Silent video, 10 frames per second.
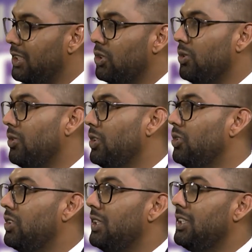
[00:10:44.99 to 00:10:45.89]
So
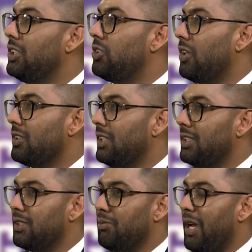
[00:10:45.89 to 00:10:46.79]
usually the
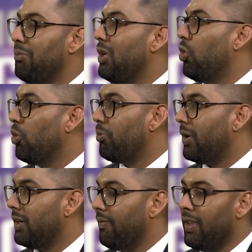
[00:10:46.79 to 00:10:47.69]
structures might be
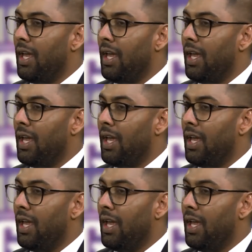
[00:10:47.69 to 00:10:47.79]
open.